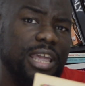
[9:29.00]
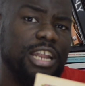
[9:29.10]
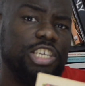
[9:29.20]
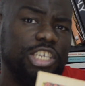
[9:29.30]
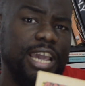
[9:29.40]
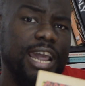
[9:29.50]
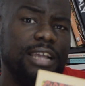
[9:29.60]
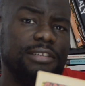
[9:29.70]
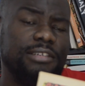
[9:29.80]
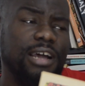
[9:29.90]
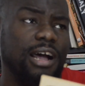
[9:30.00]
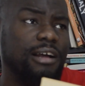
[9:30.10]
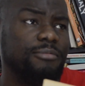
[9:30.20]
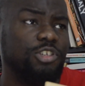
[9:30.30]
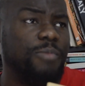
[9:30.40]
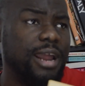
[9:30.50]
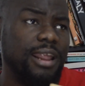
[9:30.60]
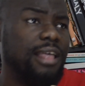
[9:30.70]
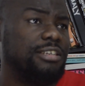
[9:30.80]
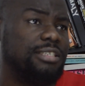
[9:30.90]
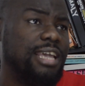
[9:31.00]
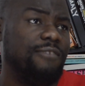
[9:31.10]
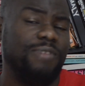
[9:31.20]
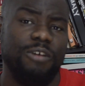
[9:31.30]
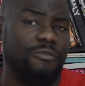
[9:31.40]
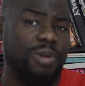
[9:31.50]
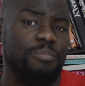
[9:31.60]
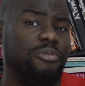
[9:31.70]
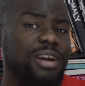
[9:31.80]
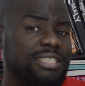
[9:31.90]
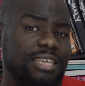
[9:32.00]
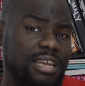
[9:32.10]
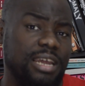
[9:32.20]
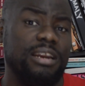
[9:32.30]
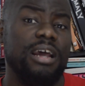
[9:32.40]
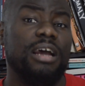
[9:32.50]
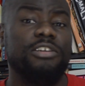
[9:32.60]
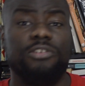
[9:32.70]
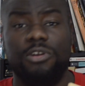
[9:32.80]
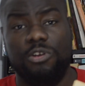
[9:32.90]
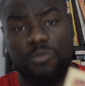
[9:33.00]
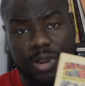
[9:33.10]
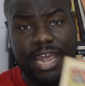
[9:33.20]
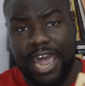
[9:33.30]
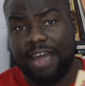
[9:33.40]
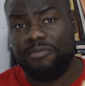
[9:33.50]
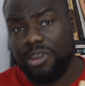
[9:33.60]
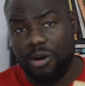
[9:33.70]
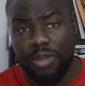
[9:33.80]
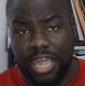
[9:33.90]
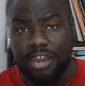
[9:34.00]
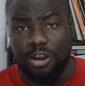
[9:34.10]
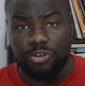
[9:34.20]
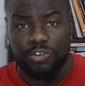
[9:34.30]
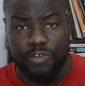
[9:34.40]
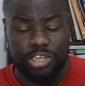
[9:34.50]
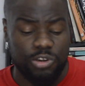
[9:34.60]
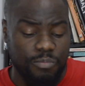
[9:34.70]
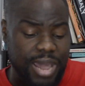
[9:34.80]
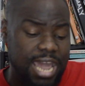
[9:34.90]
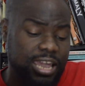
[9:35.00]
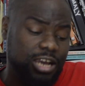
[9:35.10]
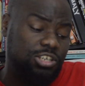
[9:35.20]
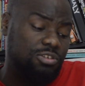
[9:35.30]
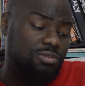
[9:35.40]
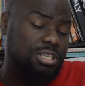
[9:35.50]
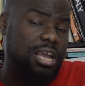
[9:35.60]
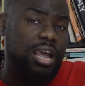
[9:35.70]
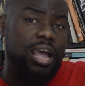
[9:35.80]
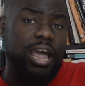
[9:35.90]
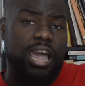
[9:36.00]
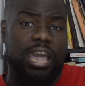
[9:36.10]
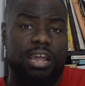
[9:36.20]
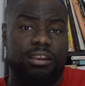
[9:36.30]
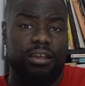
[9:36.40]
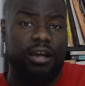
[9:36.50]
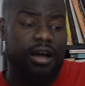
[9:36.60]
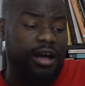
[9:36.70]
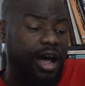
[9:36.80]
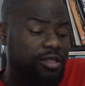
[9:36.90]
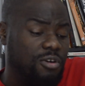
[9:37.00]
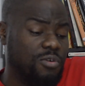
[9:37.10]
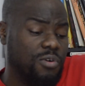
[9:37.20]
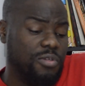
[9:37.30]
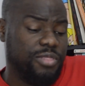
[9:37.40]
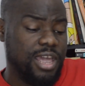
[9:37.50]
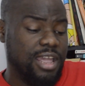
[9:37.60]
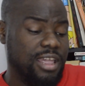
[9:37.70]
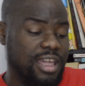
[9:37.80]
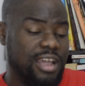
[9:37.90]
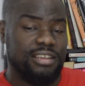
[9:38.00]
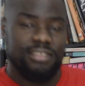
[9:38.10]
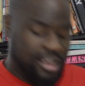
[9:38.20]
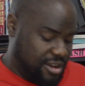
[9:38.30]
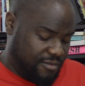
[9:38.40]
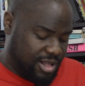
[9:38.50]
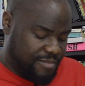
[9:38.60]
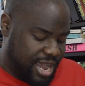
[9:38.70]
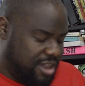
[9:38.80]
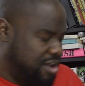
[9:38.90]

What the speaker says: if you get a chance. To my knowledge, they've never reprinted it, so you would have to go get those original back issues. And the other cool thing is, well,